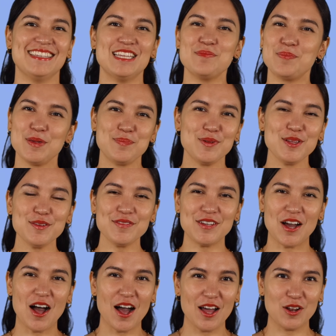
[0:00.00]
The people of
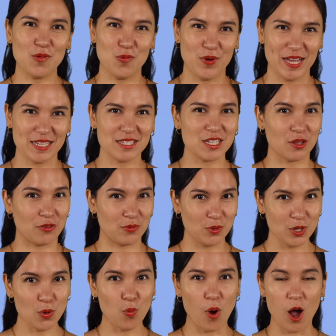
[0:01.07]
God went through
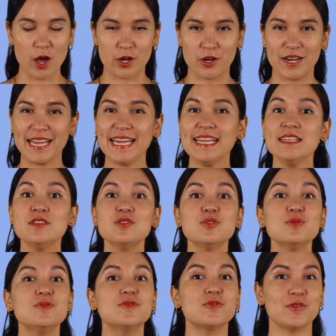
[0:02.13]
the water
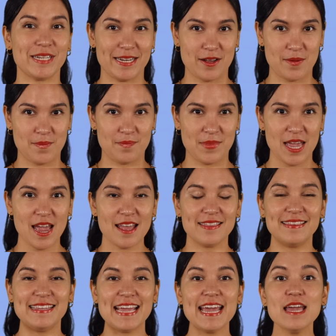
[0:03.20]
into freedom.
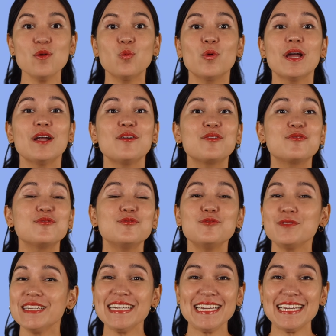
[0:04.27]
They were
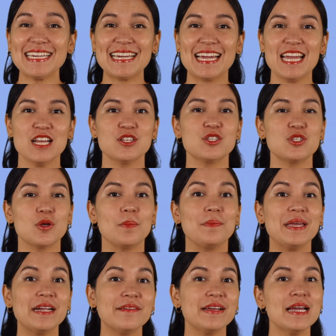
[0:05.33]
free, so
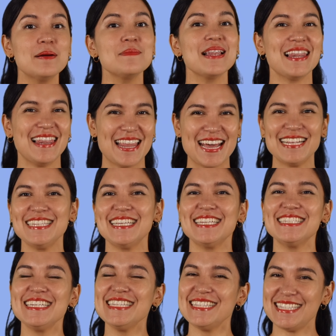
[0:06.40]
Miriam led
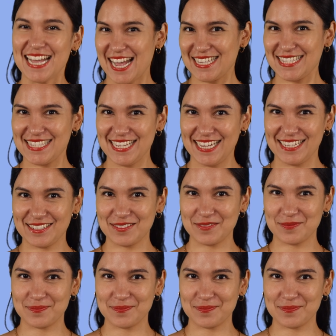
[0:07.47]
the dancing.